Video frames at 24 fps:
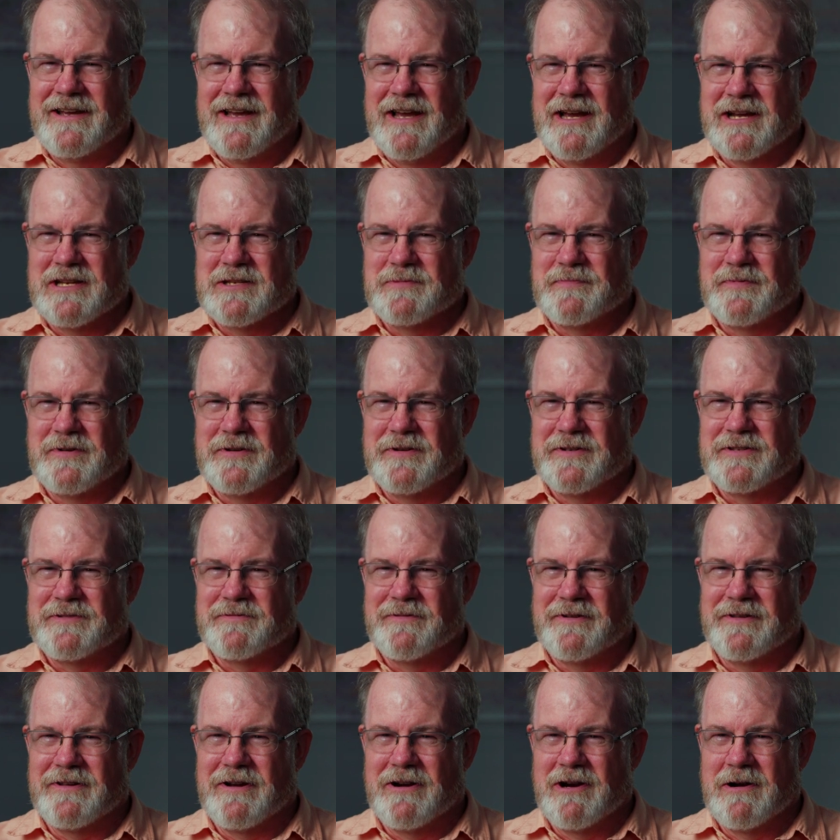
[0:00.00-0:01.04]

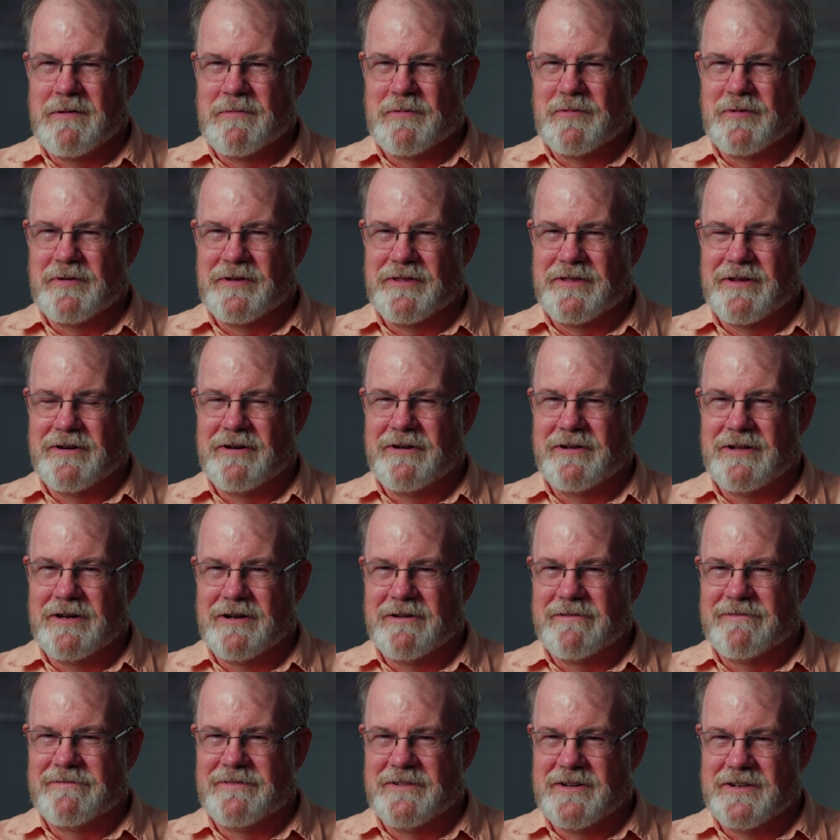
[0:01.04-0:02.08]
experts were armed with all
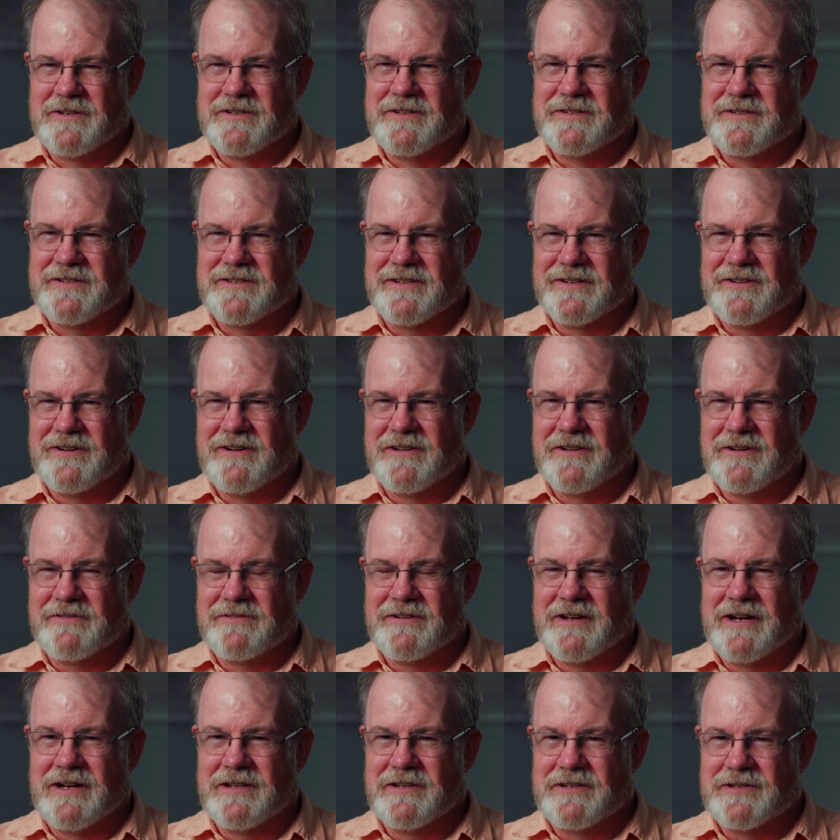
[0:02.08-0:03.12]
our funds and all our
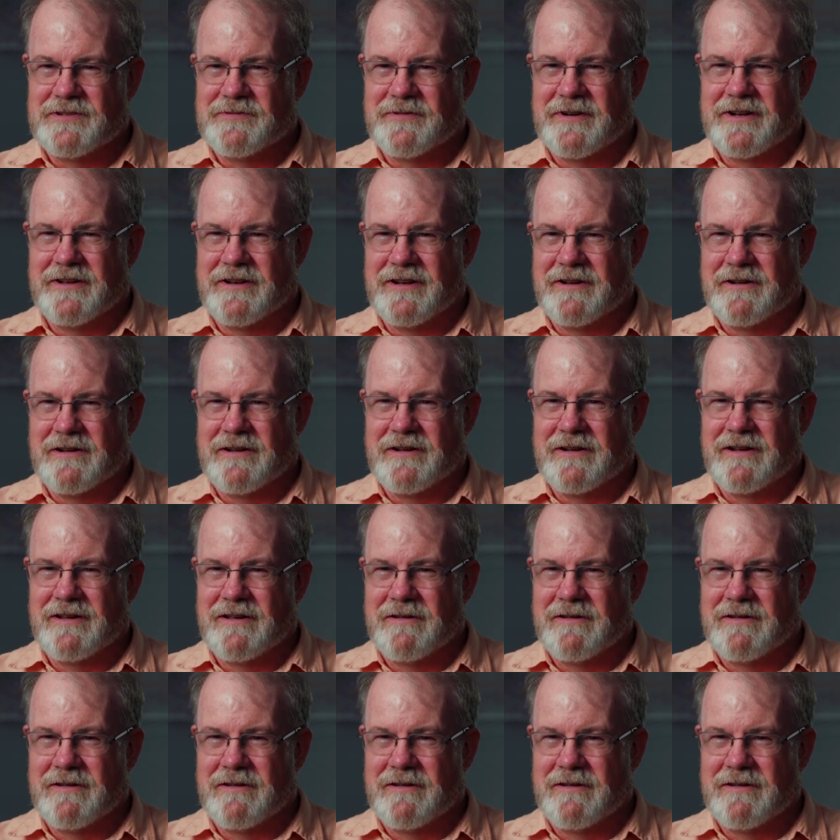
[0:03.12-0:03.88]
knowledge were going to